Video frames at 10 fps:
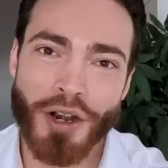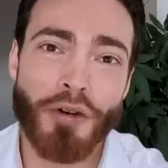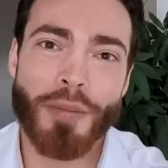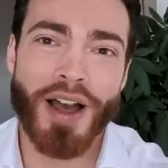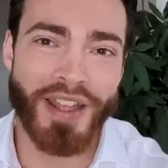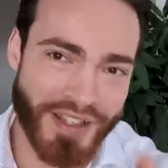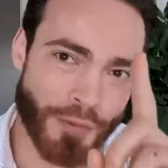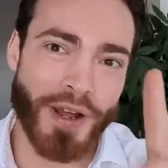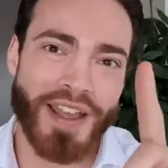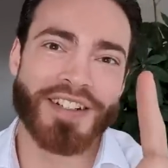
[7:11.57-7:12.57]
So lower body
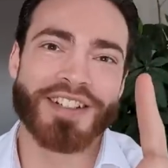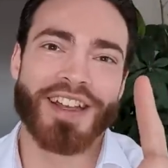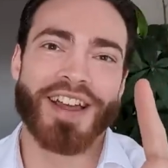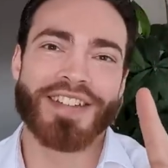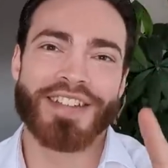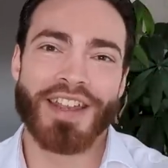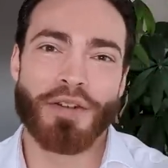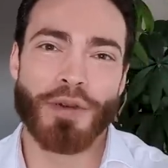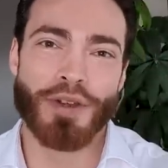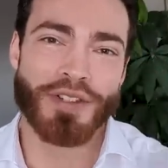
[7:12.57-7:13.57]
is 1 exercise and
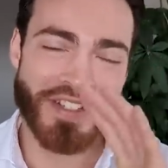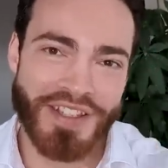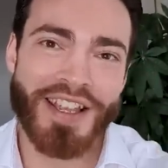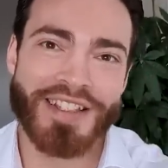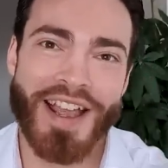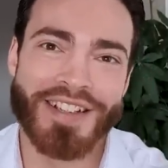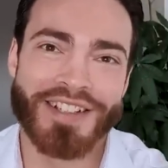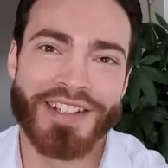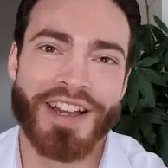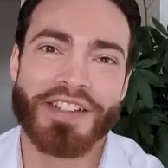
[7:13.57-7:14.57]
then we do 6
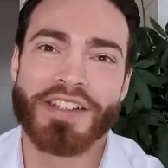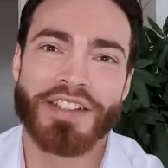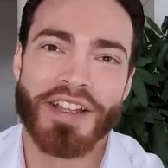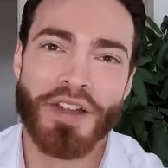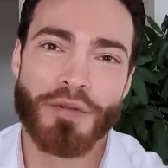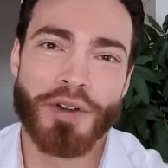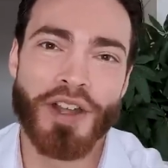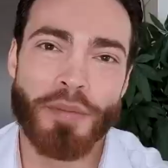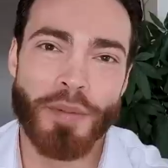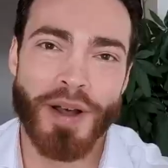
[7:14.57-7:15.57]
exercises for
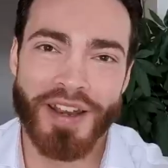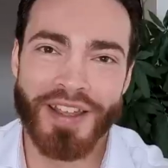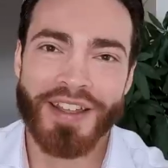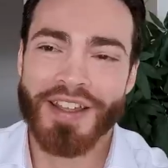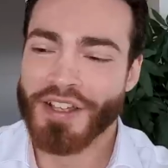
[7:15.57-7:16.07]
the upper body.